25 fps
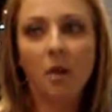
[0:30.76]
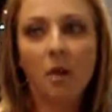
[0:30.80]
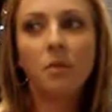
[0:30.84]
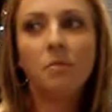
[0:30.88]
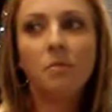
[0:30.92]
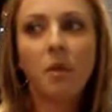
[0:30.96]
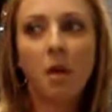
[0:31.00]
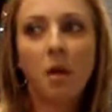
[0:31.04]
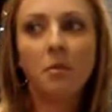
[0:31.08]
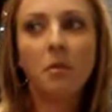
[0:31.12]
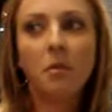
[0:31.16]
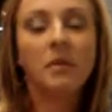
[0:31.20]
It
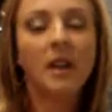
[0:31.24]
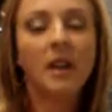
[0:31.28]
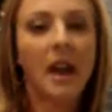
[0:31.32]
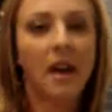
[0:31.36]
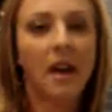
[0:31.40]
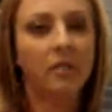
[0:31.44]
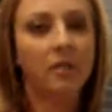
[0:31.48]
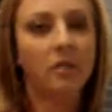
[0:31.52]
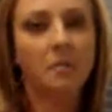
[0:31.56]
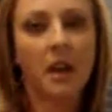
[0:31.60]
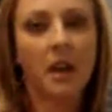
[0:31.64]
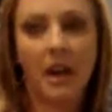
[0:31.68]
would probably
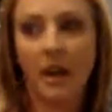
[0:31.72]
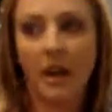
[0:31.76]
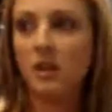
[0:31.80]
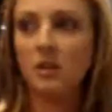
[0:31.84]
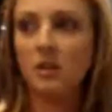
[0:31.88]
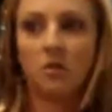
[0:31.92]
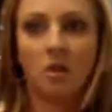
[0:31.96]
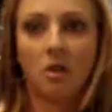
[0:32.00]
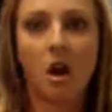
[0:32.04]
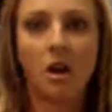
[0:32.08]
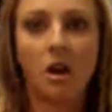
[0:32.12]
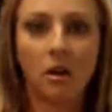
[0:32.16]
have to be
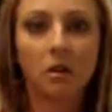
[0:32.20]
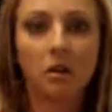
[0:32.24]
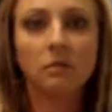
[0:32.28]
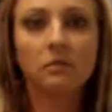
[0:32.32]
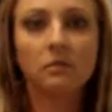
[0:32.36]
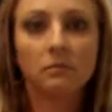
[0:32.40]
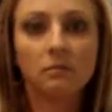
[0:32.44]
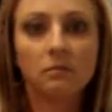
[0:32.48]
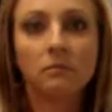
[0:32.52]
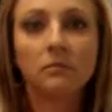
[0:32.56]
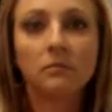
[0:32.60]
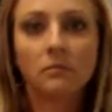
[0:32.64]
80s rock,
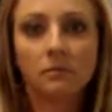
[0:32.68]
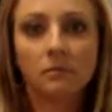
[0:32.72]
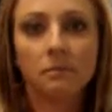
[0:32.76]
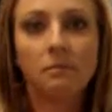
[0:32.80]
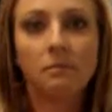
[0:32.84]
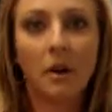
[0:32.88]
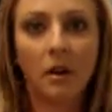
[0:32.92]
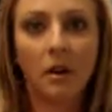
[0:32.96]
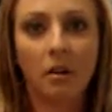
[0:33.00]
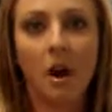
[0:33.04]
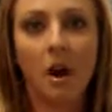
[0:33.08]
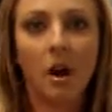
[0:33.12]

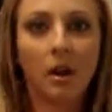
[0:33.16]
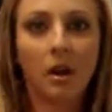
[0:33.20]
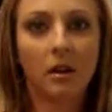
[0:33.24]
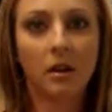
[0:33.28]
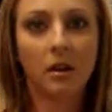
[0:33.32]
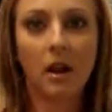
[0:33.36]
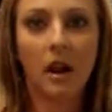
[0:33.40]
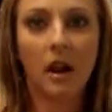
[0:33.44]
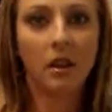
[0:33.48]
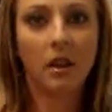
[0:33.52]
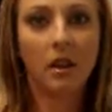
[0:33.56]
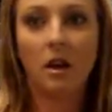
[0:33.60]
butt rock.
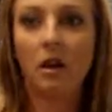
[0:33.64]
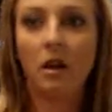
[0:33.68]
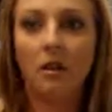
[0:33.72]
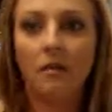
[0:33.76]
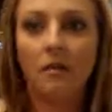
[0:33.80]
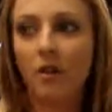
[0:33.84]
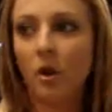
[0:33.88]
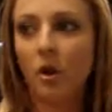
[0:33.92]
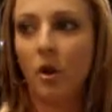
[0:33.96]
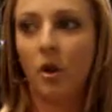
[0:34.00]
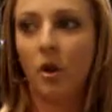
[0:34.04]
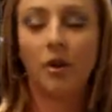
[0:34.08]
I
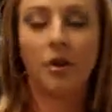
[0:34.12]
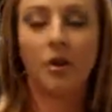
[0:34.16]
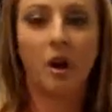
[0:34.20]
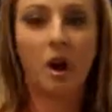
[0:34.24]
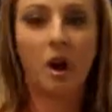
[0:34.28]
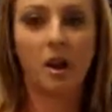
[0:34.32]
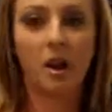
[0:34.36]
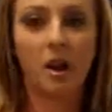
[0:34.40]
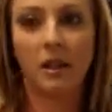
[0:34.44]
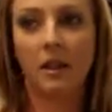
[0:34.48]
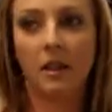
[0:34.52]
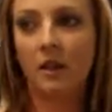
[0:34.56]
love the old
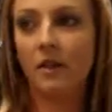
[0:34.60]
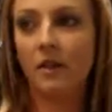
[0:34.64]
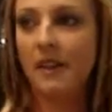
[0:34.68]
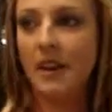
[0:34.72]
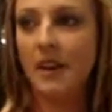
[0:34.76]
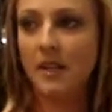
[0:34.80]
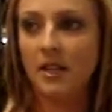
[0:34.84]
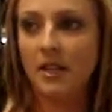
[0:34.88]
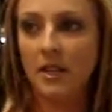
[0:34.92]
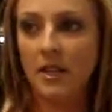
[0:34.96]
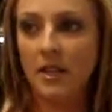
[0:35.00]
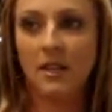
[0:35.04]
rock. I love
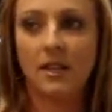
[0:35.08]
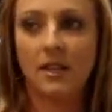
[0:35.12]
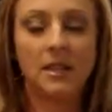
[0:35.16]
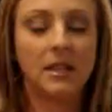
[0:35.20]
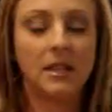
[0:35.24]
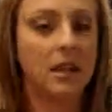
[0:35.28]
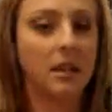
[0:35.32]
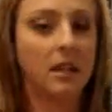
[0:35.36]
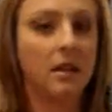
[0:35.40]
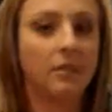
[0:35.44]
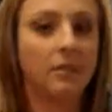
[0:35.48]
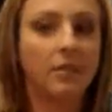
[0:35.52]

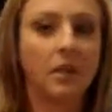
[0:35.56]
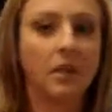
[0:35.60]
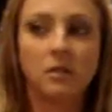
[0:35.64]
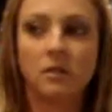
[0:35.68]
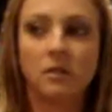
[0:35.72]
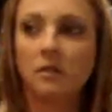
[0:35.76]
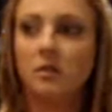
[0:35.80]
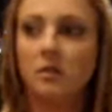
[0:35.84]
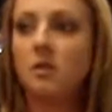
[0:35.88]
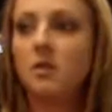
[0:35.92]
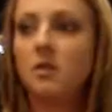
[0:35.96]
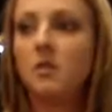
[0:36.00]
AC/DC, I love
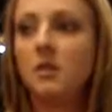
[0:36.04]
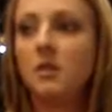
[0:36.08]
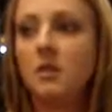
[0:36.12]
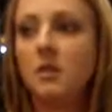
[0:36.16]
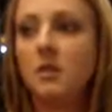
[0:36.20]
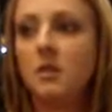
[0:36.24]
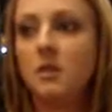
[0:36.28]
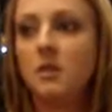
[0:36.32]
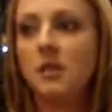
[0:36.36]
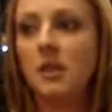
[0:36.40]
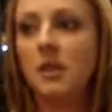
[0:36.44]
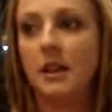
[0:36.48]
Guns N'
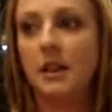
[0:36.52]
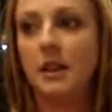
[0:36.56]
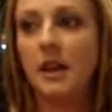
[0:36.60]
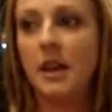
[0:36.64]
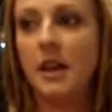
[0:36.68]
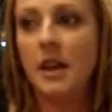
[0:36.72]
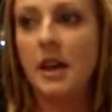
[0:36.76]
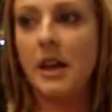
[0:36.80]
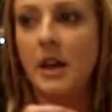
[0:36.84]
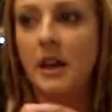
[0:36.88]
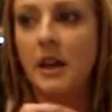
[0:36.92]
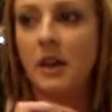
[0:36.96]
Roses. I
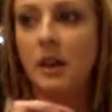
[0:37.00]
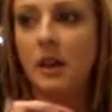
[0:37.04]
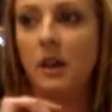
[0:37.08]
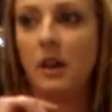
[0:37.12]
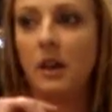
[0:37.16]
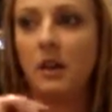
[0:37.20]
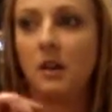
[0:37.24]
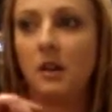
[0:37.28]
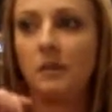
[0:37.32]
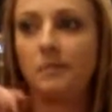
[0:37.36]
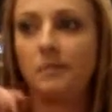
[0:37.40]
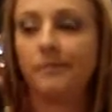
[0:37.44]
like,
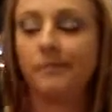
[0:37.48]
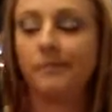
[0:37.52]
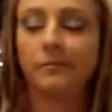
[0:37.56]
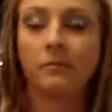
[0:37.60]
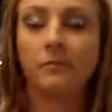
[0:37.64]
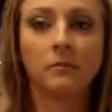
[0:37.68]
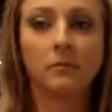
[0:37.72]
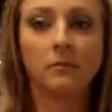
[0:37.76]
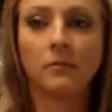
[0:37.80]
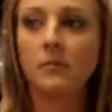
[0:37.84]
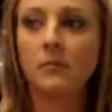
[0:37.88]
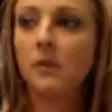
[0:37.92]

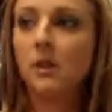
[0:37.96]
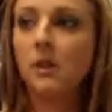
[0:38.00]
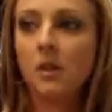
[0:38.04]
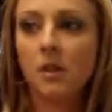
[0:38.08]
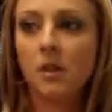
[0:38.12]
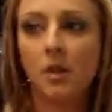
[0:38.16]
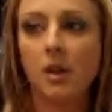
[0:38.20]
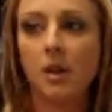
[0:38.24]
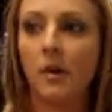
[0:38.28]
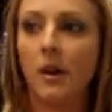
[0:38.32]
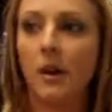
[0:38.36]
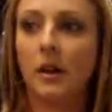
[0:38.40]

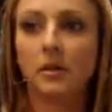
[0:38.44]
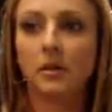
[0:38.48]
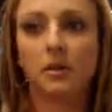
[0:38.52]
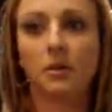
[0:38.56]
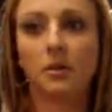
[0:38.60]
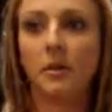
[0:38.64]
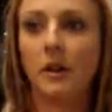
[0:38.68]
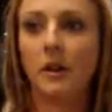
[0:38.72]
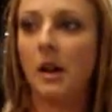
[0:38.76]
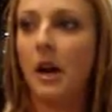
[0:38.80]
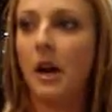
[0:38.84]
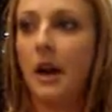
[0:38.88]
who else
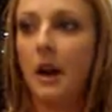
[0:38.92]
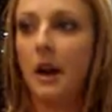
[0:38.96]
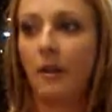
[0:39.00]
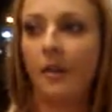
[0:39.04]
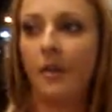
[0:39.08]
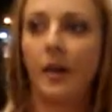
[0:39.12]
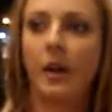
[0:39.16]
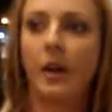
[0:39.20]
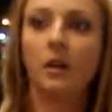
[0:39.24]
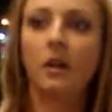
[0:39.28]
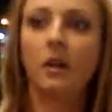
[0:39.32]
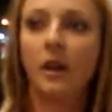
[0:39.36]
we got
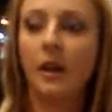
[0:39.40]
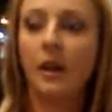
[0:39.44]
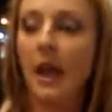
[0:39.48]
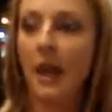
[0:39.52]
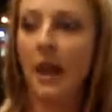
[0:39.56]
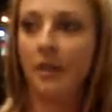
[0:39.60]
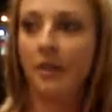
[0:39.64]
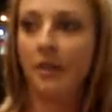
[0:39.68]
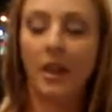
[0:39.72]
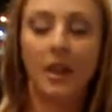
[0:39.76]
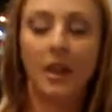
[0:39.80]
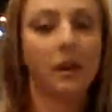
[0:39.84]
out there?
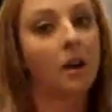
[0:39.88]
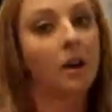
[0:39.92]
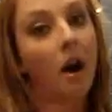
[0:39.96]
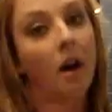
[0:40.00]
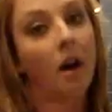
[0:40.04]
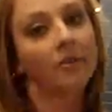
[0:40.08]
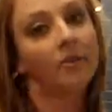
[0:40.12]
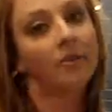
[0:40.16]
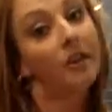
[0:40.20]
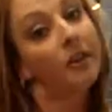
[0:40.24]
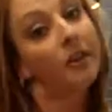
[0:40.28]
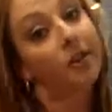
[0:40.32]
Can't think
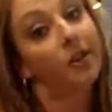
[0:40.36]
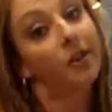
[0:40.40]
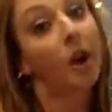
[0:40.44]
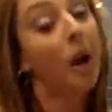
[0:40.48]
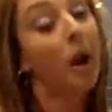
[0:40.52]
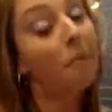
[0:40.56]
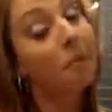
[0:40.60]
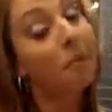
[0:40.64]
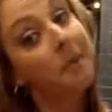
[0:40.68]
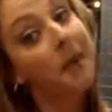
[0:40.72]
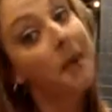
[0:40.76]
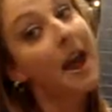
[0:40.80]
off the
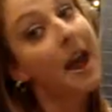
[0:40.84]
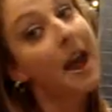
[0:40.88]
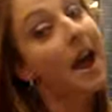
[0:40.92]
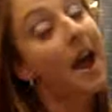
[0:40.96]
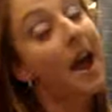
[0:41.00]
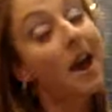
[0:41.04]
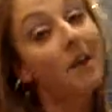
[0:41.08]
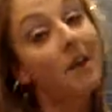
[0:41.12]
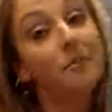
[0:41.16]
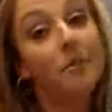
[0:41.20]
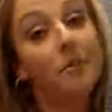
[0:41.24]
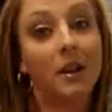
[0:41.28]
top of my
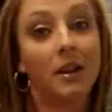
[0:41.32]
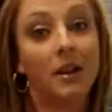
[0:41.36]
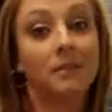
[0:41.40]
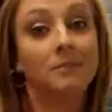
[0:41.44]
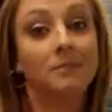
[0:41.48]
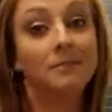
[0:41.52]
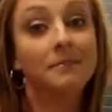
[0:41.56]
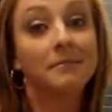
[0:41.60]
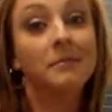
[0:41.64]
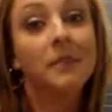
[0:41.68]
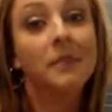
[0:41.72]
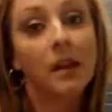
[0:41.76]
head, but
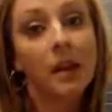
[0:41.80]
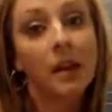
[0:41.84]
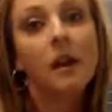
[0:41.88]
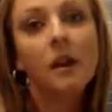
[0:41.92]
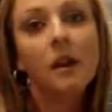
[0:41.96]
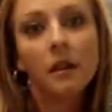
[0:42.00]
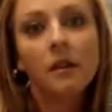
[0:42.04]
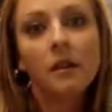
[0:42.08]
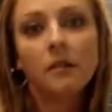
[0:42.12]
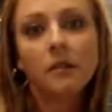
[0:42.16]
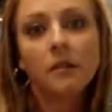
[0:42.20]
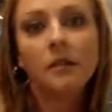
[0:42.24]

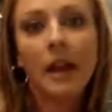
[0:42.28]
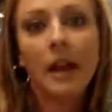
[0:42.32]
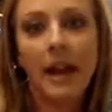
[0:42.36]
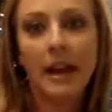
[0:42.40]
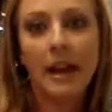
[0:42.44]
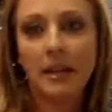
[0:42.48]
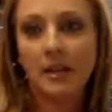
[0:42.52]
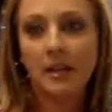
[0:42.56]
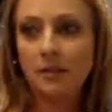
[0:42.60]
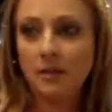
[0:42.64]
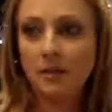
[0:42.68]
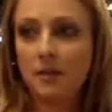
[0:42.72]

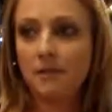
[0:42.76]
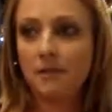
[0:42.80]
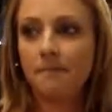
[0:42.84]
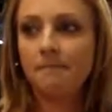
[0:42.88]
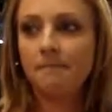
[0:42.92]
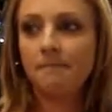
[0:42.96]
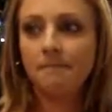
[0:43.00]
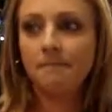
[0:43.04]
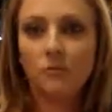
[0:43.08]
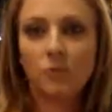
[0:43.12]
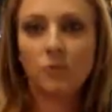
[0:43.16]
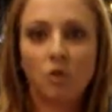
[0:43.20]
80s,
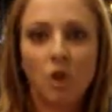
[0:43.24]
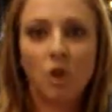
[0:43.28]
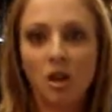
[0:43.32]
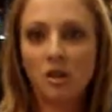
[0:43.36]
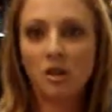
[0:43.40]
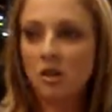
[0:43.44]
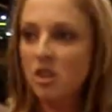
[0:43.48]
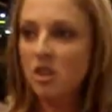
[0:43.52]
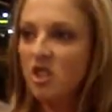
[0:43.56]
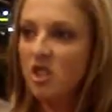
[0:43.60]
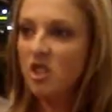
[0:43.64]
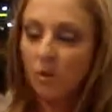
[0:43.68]

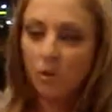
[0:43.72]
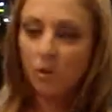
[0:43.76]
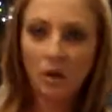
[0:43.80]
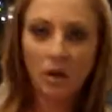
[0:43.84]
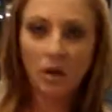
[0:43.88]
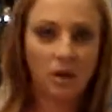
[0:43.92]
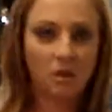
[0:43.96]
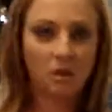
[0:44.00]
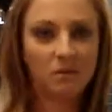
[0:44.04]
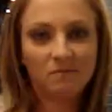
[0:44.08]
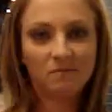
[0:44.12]
Rod Stewart.